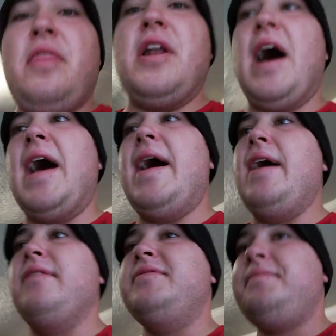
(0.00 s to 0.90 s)
that I
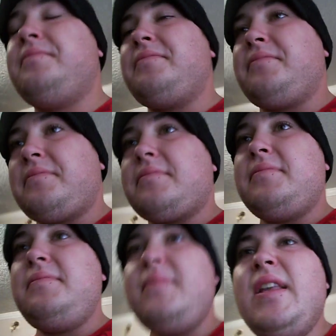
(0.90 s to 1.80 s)
have
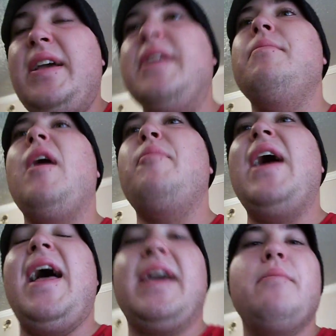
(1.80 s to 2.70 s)
in my
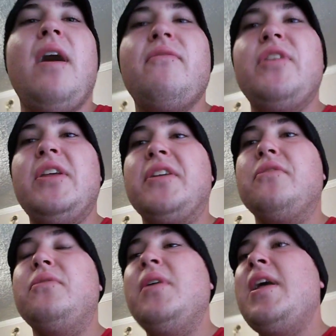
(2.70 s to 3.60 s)
bag, in my
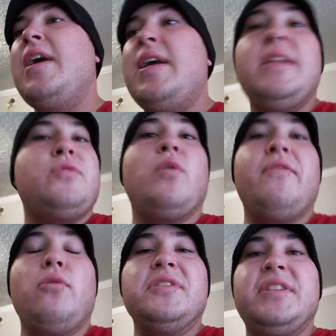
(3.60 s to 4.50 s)
vehicle,
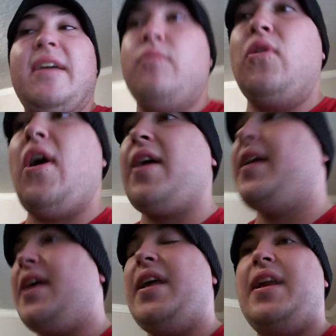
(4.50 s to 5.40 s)
24/7. We're not
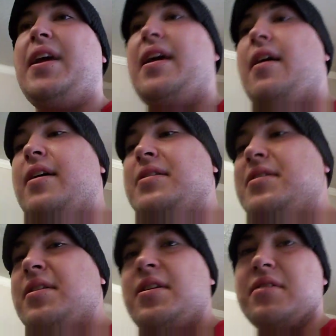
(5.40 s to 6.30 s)
going to get into
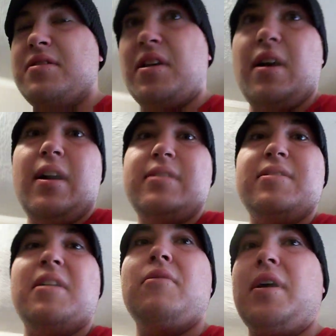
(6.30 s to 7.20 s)
guns, because the
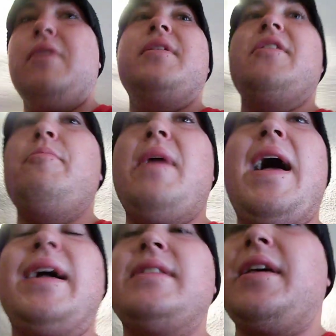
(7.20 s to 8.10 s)
guns don't go into the
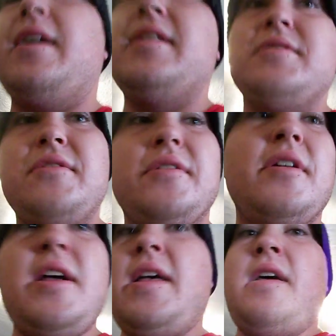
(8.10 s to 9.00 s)
bag. The guns
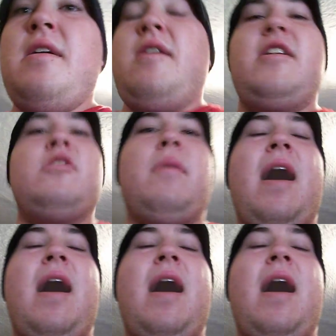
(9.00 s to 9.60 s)
are either